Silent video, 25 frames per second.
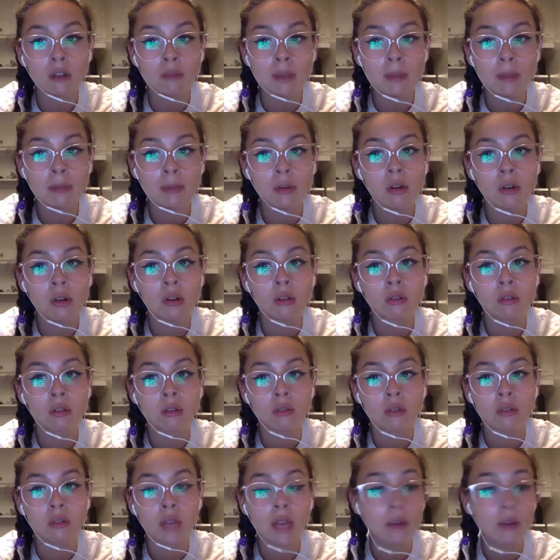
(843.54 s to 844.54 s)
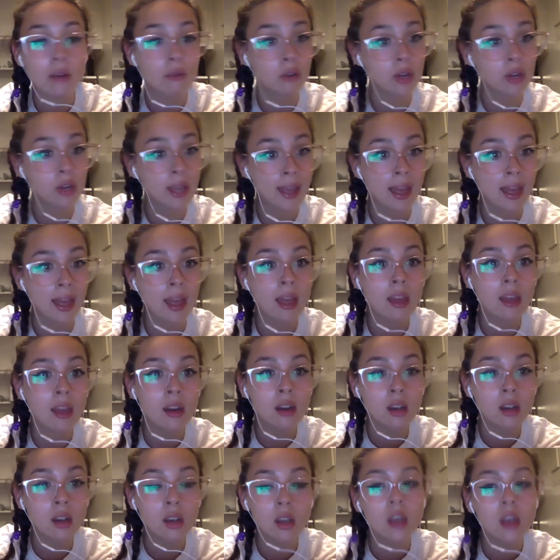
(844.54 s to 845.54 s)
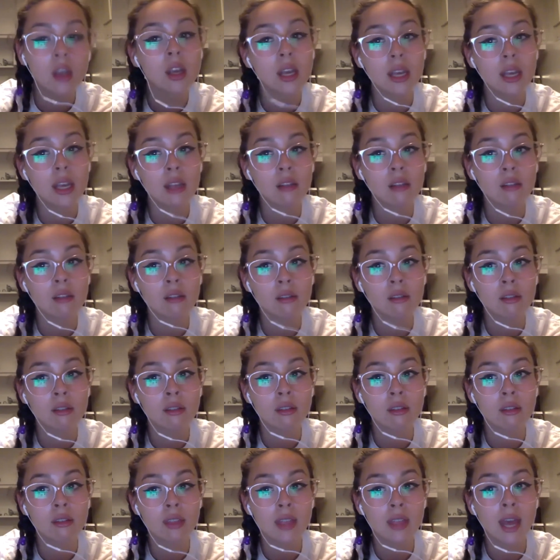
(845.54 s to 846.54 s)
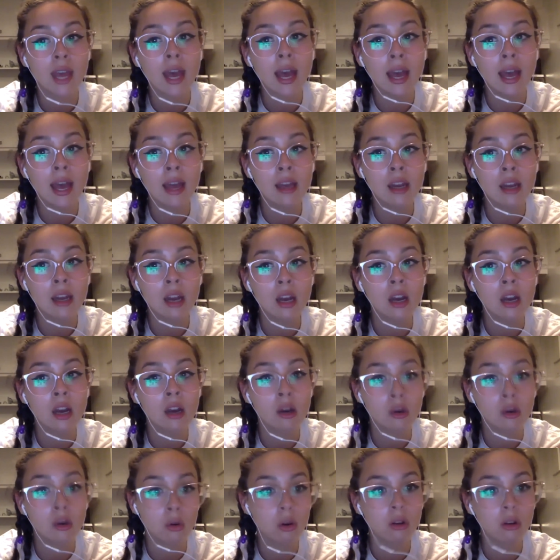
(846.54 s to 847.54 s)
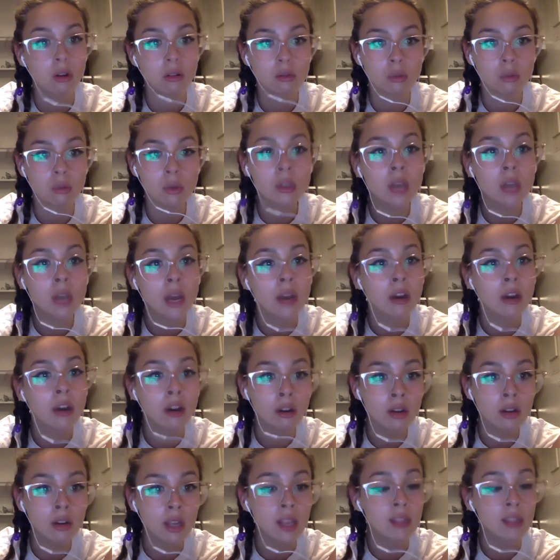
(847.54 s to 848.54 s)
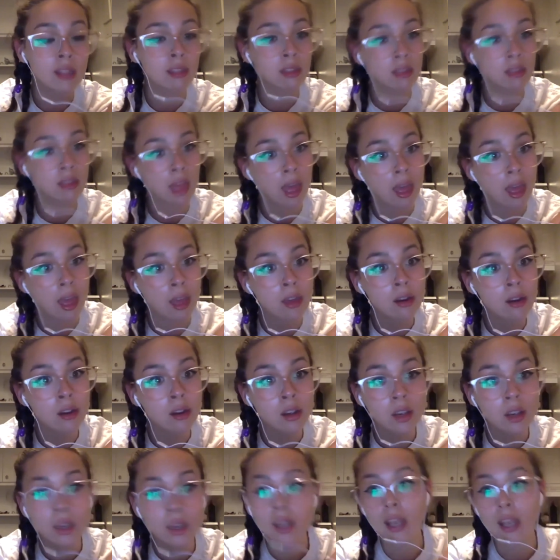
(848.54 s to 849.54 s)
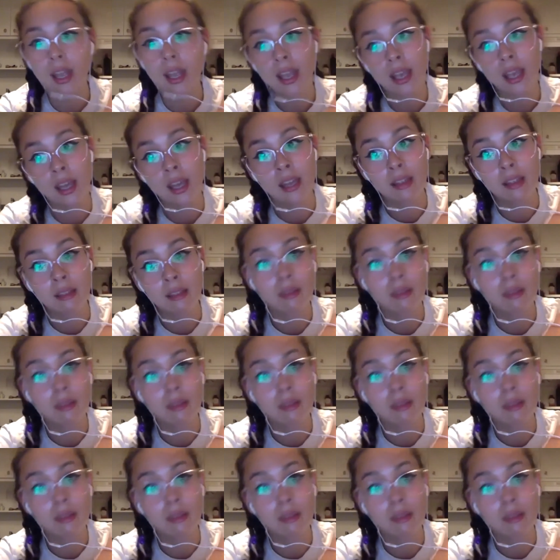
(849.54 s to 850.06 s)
people kind of forget is that we're tired and sad, and